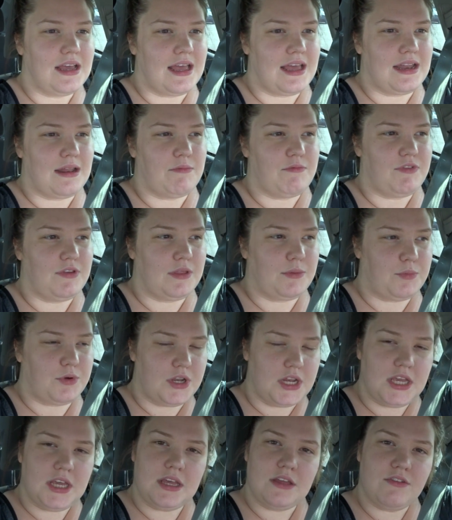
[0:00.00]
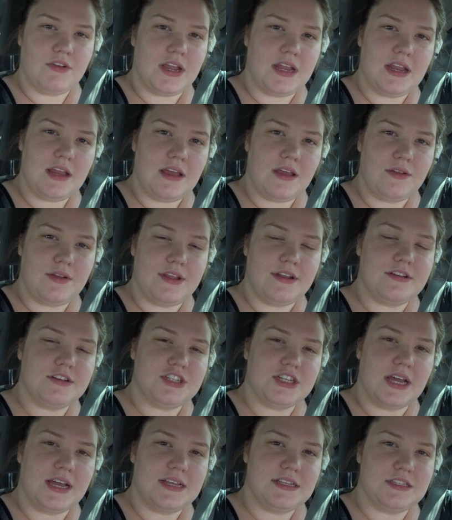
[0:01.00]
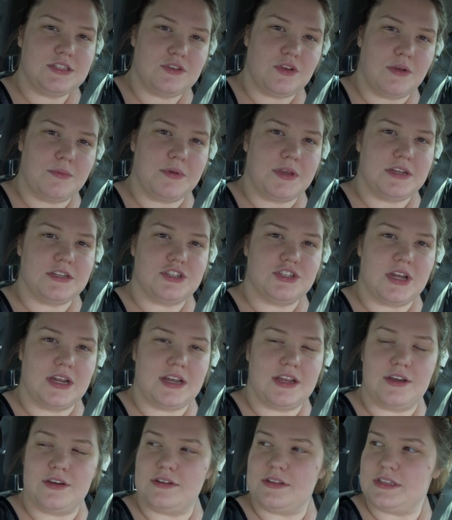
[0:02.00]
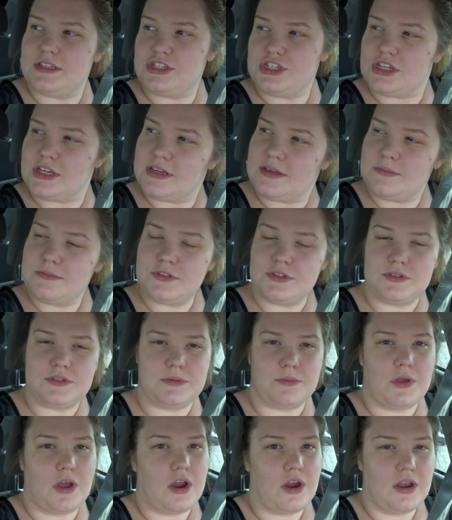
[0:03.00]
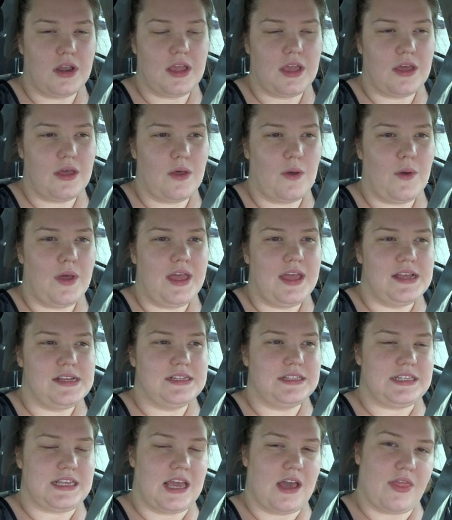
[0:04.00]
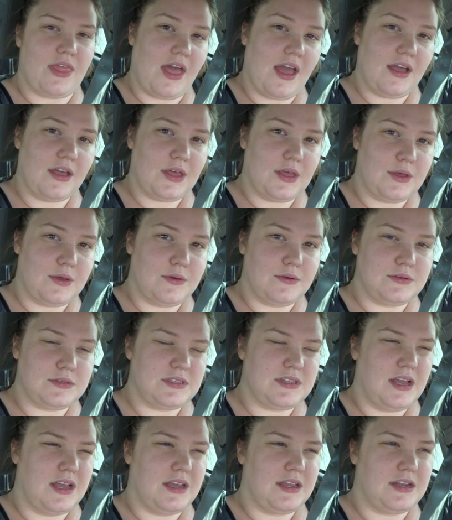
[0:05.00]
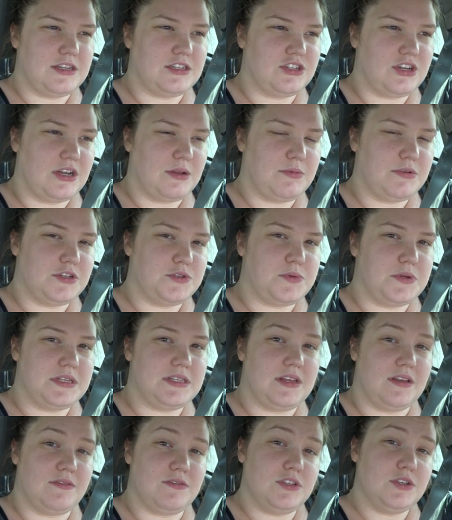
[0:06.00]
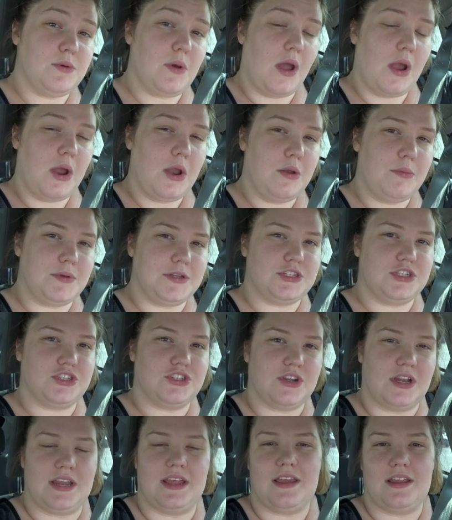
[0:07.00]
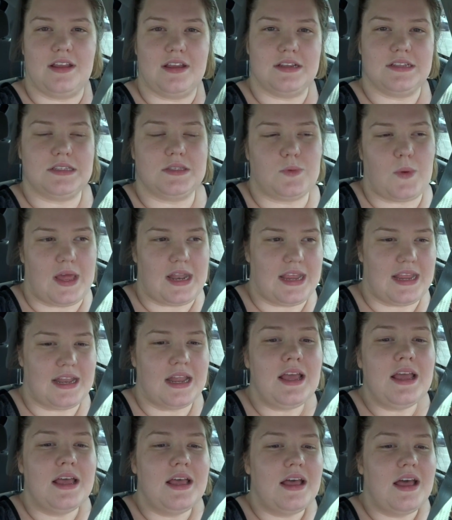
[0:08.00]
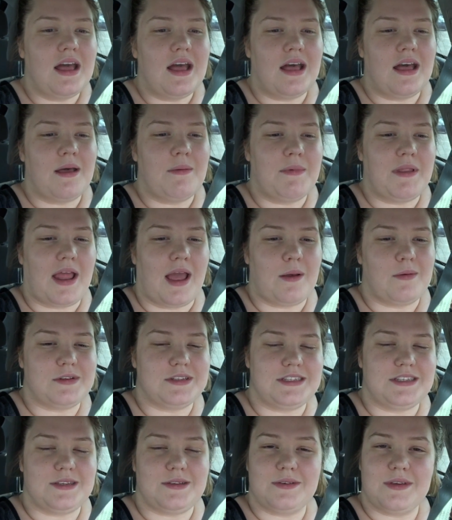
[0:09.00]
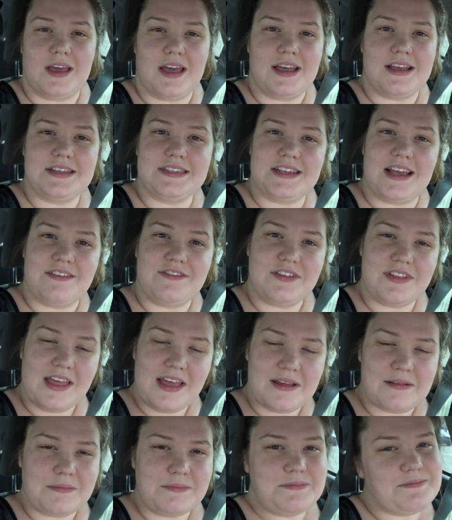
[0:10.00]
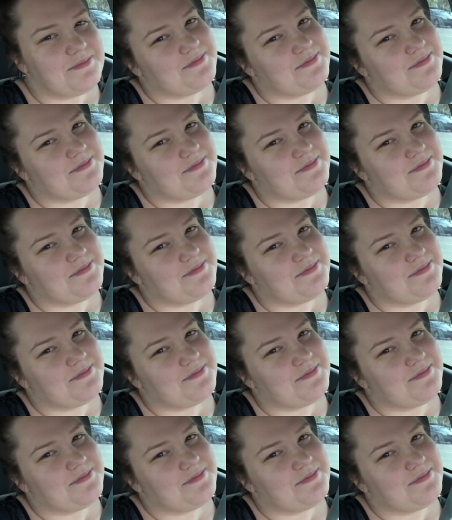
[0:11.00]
and I'm feeling pretty good right now and energized, so I'm going to try to go to the gym, do some cardio, see how that goes. Not going to try to push myself too hard, but just try to get a good sweat in, and I will see you guys after that.